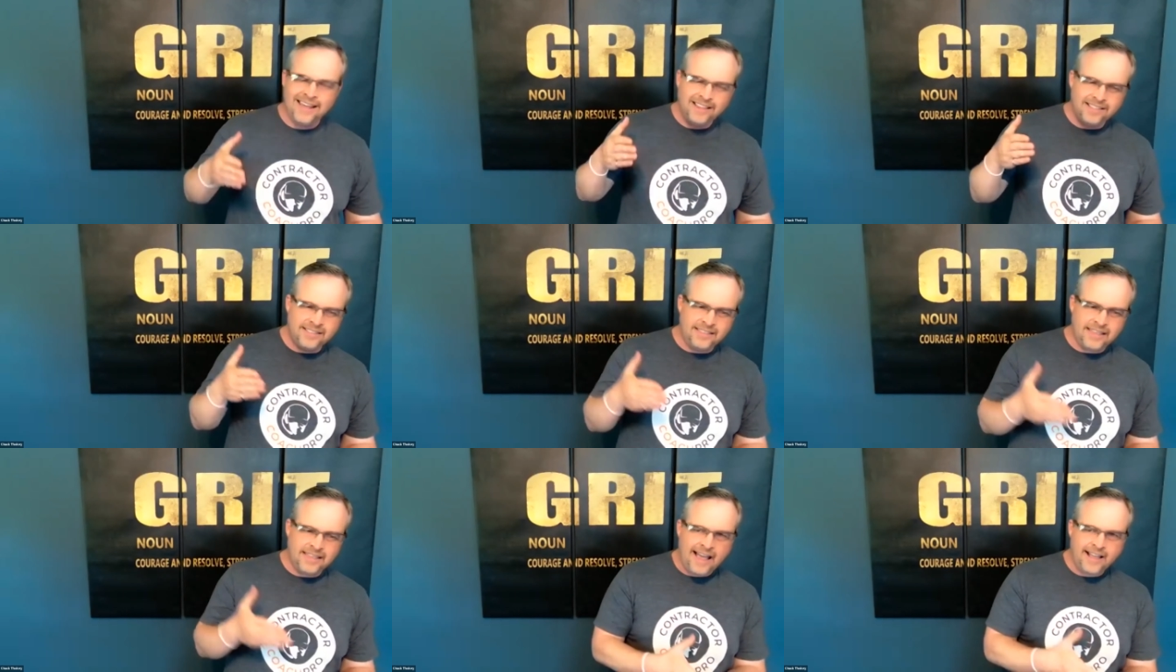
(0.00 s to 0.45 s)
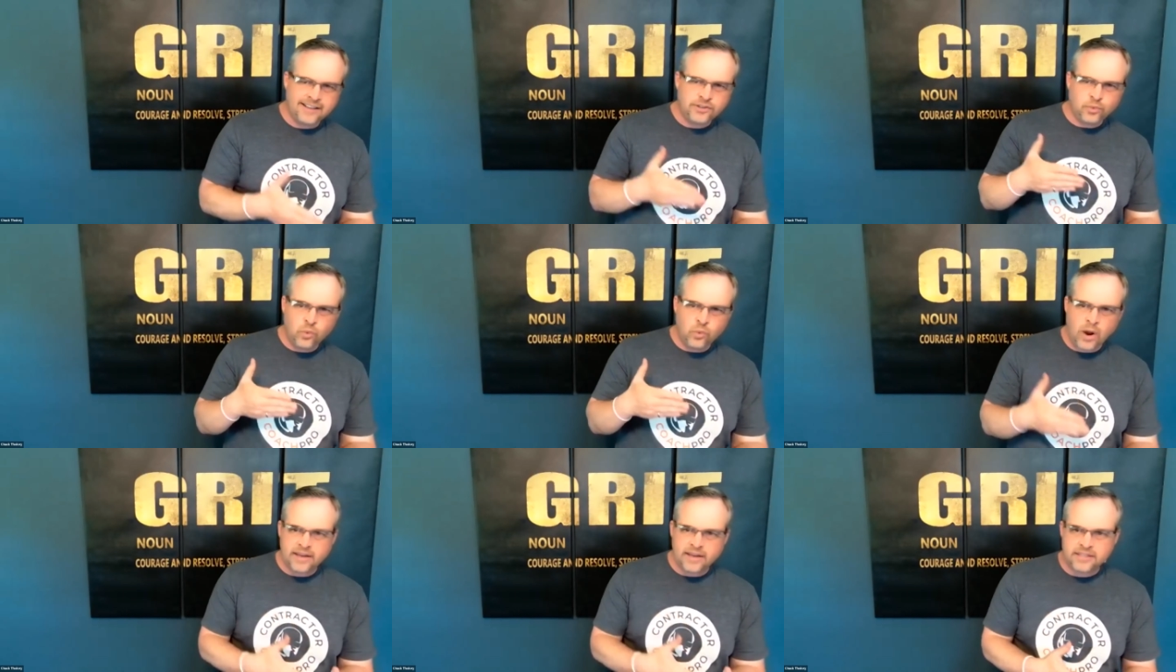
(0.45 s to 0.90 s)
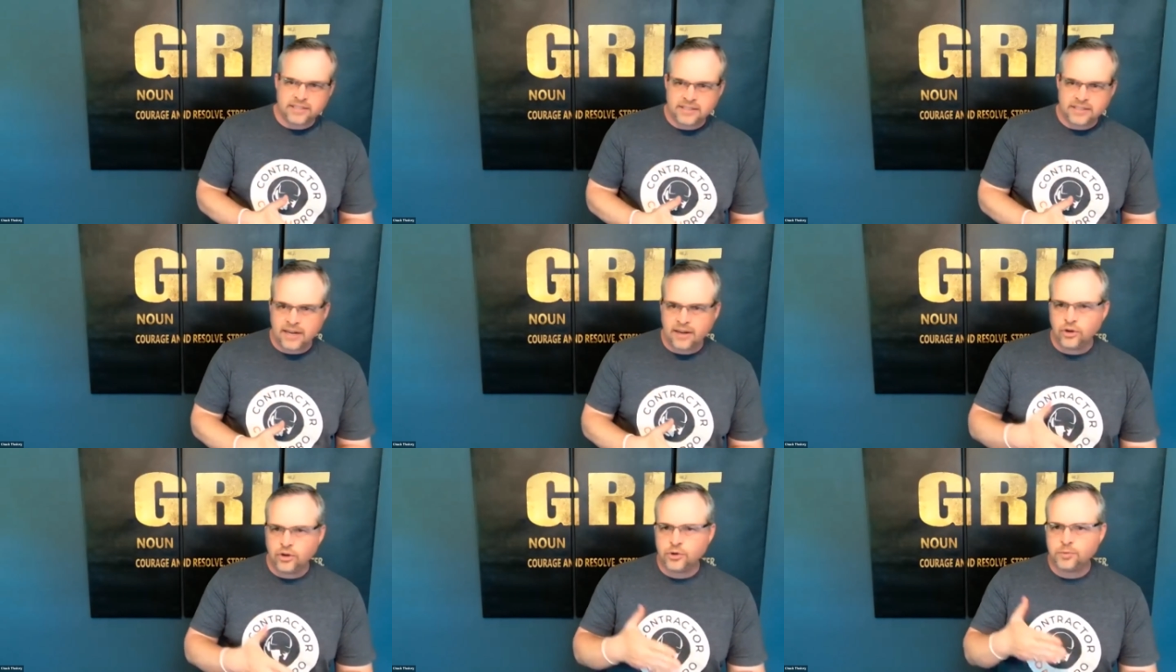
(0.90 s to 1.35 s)
that's why
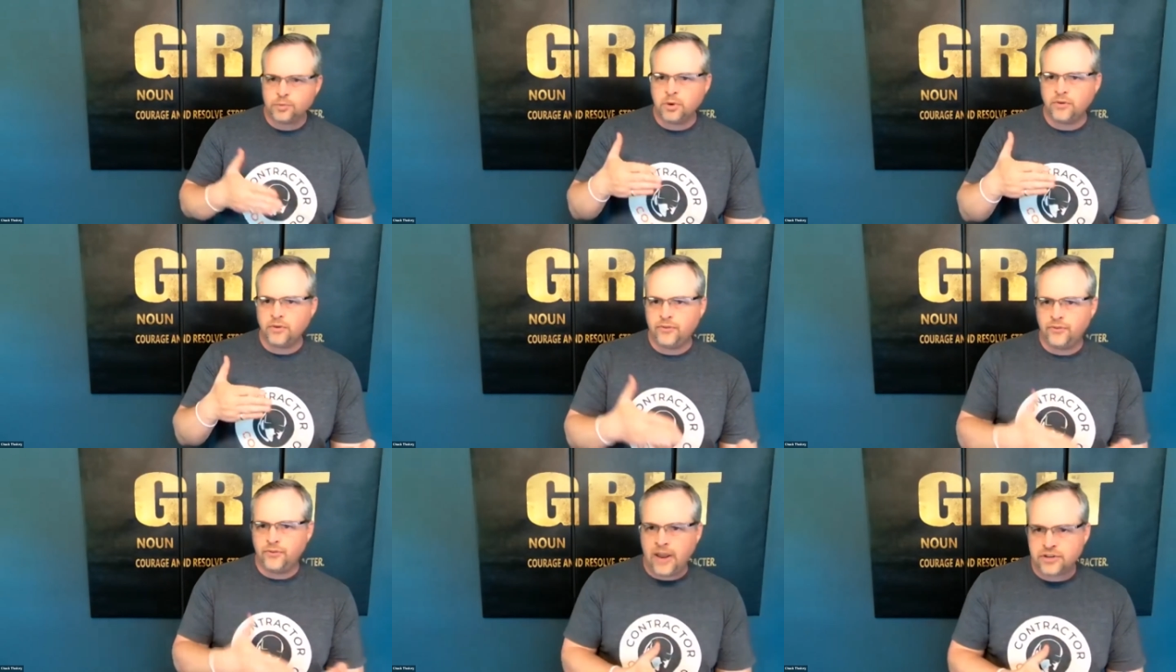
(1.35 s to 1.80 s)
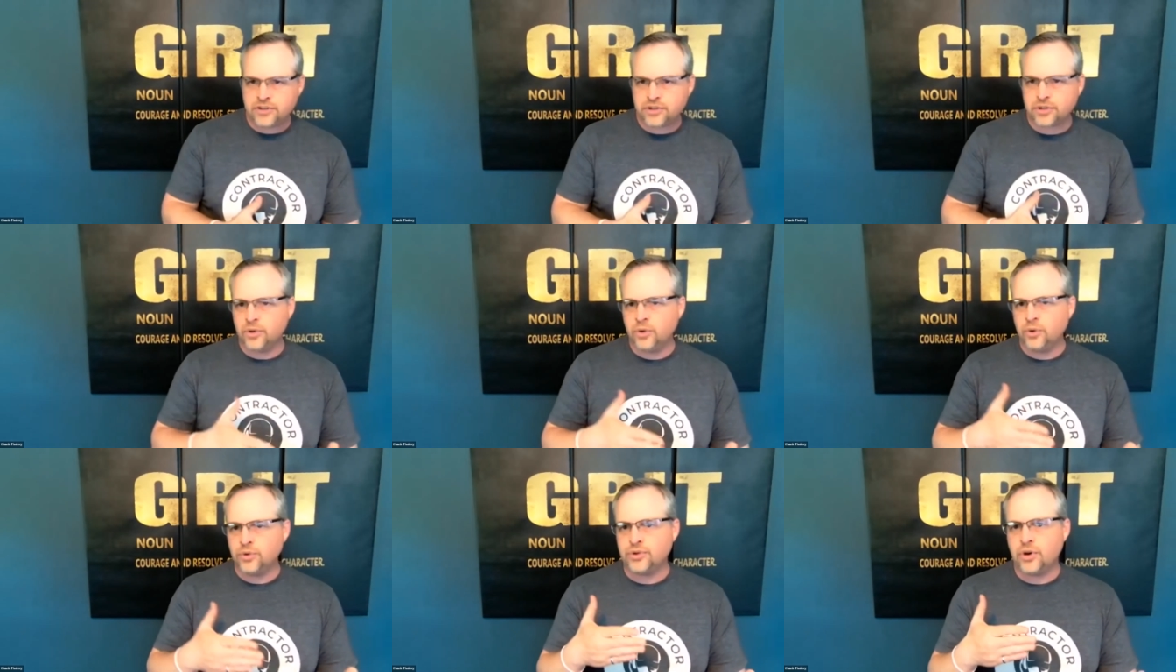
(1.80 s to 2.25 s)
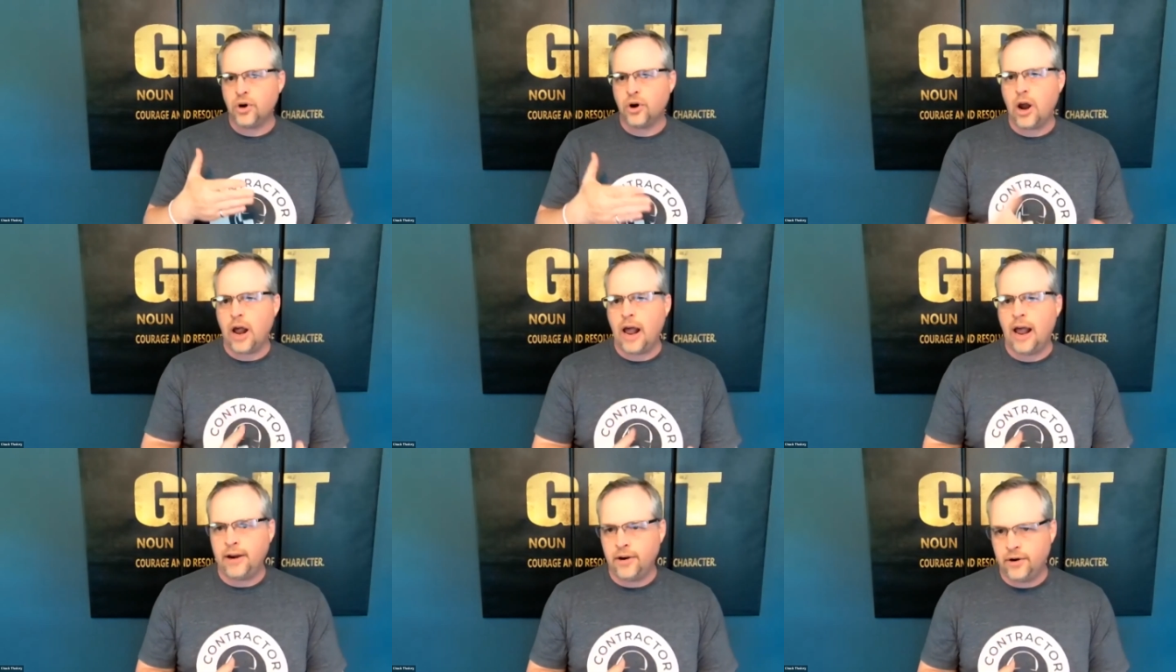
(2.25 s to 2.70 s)
sales professionals
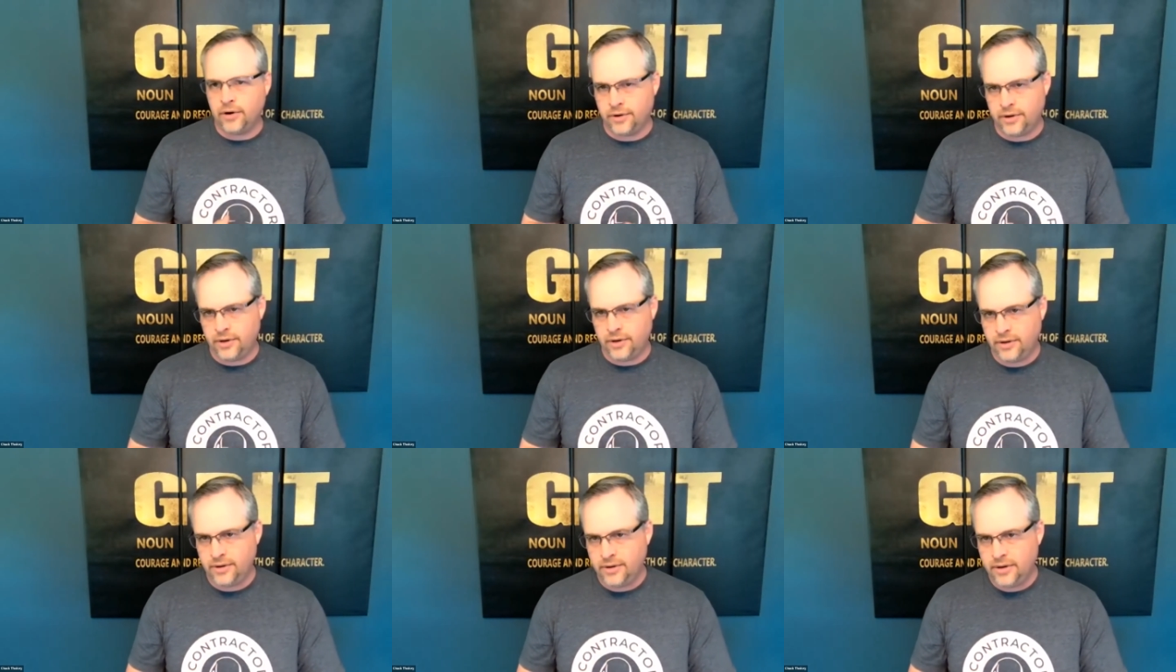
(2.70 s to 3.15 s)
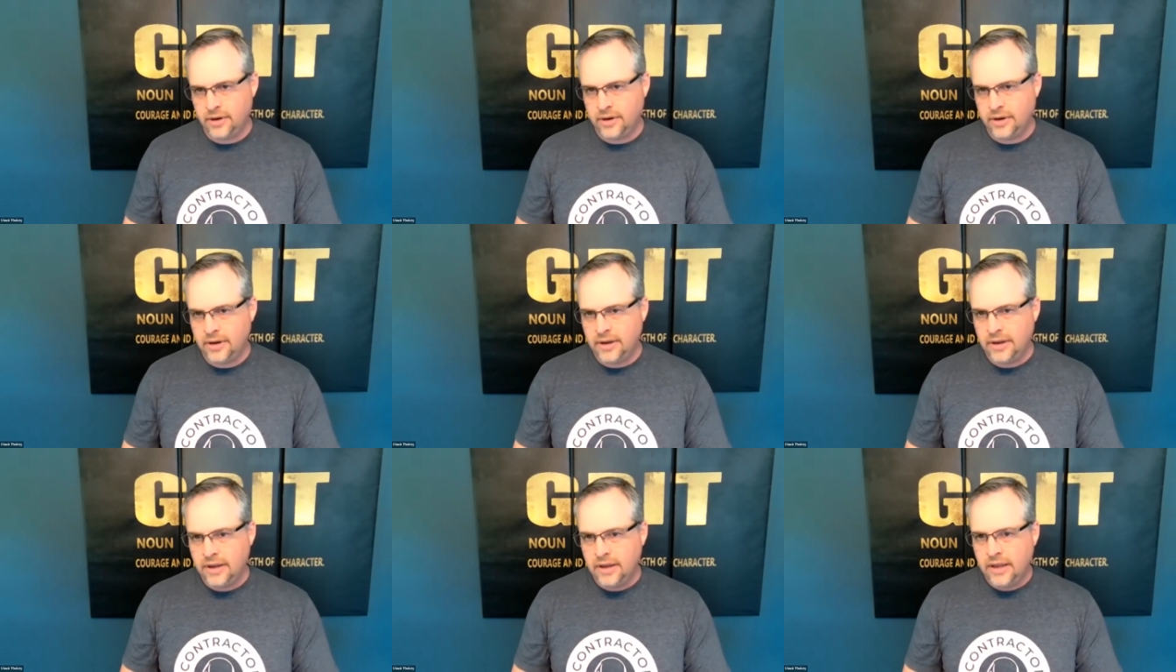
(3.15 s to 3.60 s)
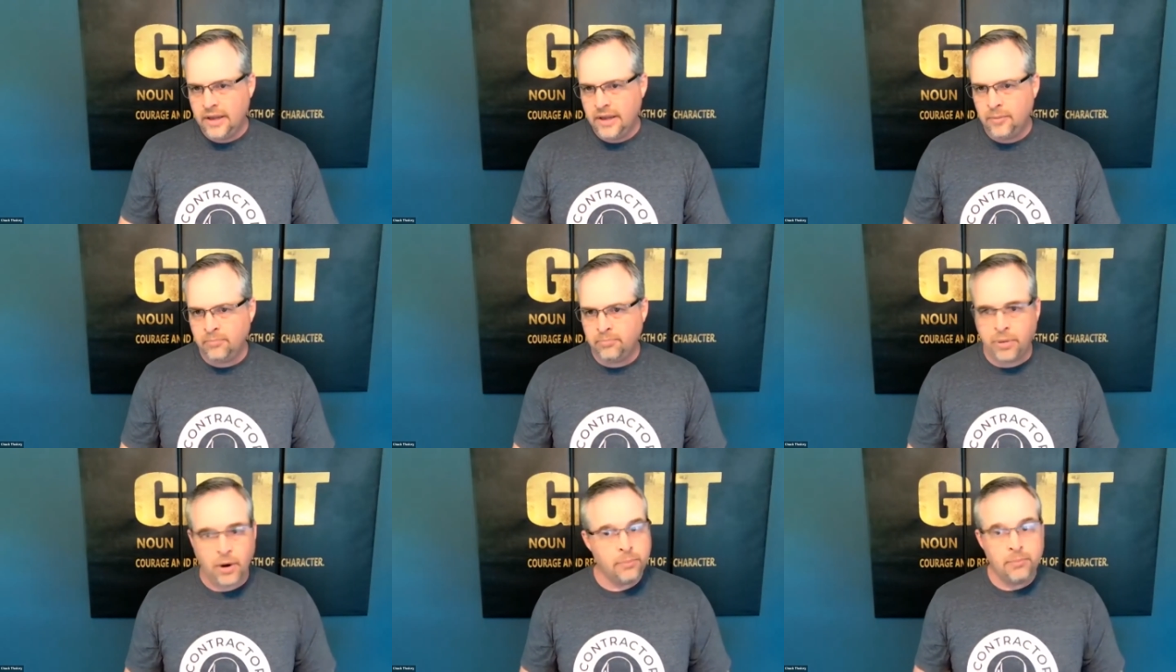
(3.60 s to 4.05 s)
are hired.
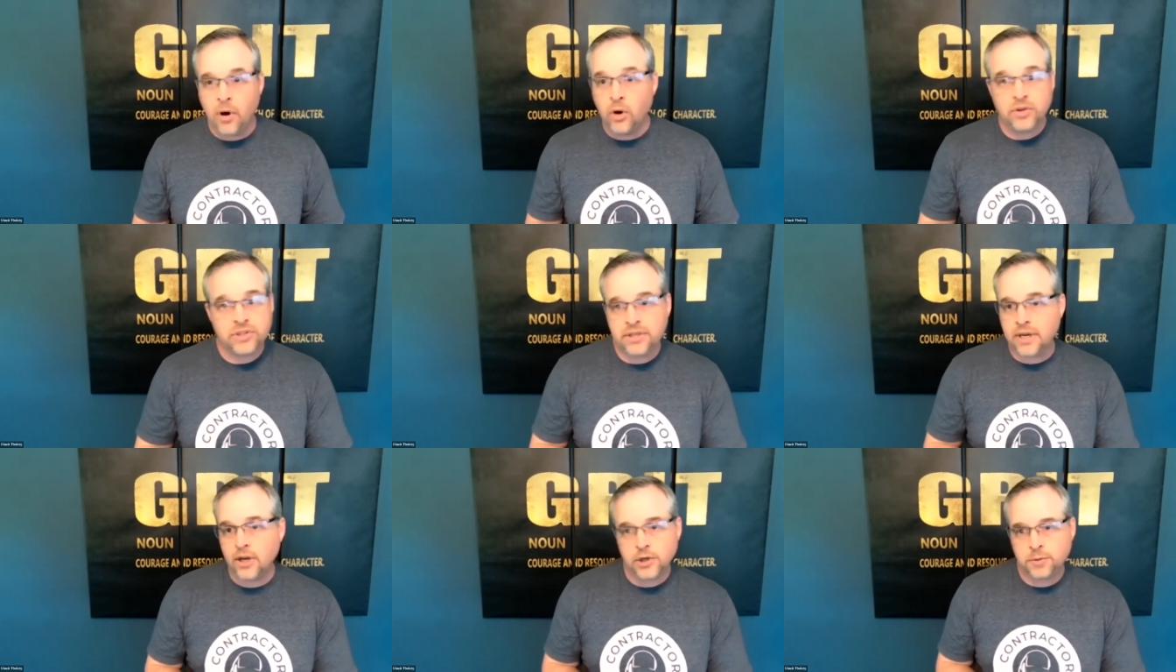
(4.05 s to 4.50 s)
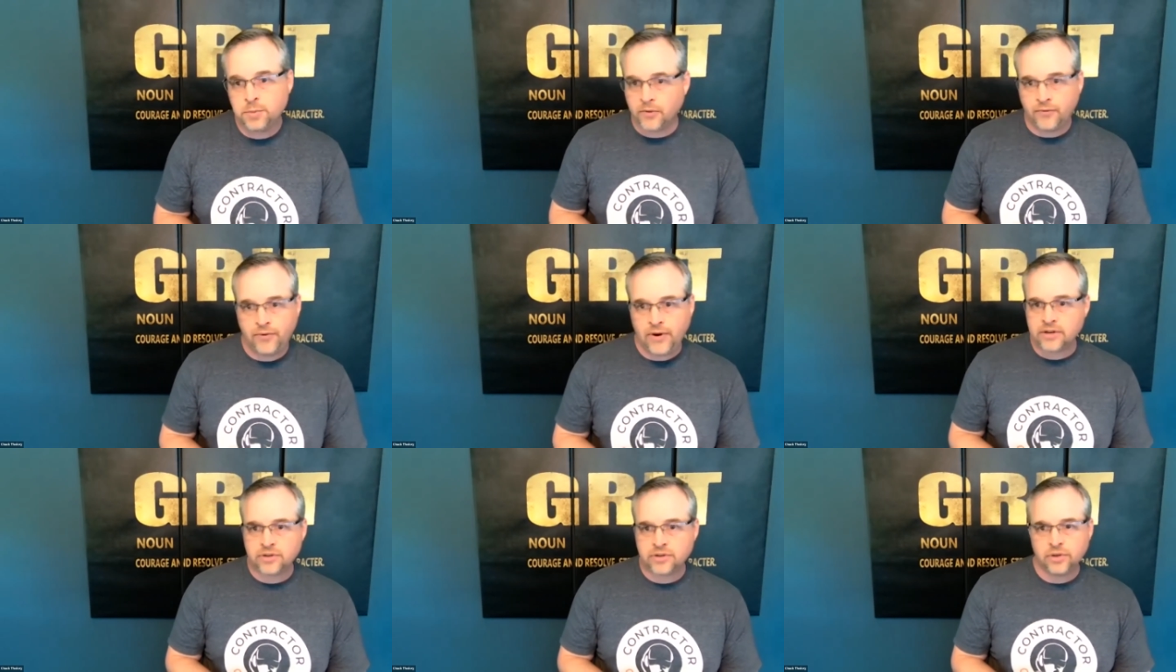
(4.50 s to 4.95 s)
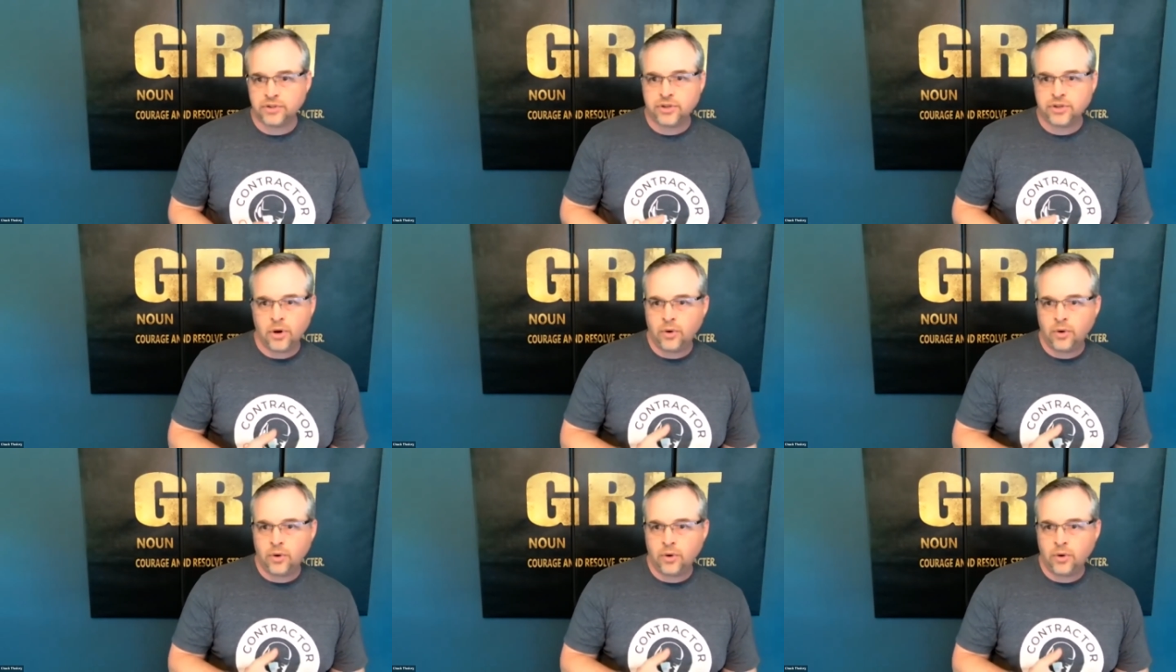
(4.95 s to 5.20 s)
But most sales professionals don't